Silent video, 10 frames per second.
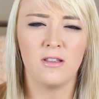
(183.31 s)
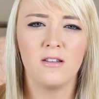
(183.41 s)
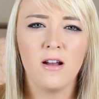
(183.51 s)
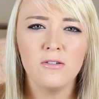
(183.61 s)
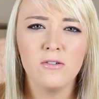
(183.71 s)
The
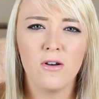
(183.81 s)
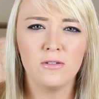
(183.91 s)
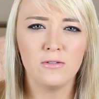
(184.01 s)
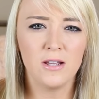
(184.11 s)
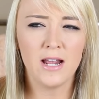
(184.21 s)
doctor
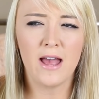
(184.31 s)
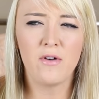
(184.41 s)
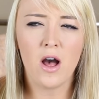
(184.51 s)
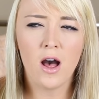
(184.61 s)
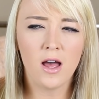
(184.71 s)
also said I have
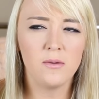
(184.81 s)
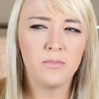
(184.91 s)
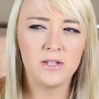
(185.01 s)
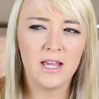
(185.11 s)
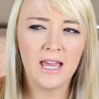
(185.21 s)
a hot
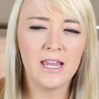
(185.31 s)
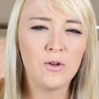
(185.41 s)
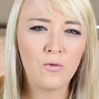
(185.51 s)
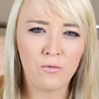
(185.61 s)
potato